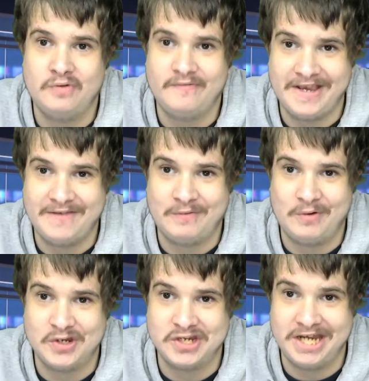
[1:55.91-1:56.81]
Thanks for
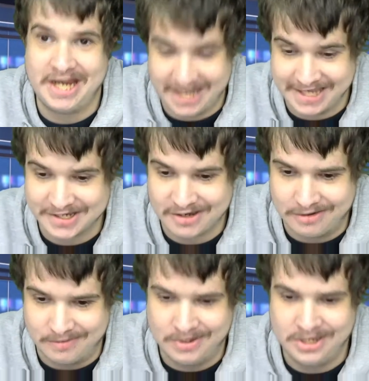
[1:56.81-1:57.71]
watching, and let's
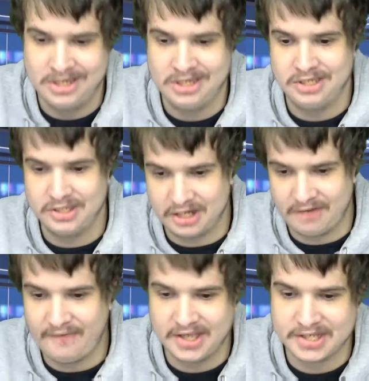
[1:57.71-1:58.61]
go. So, the
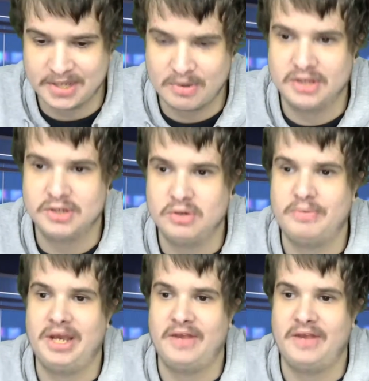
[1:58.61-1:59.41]
first game I'm going to talk about is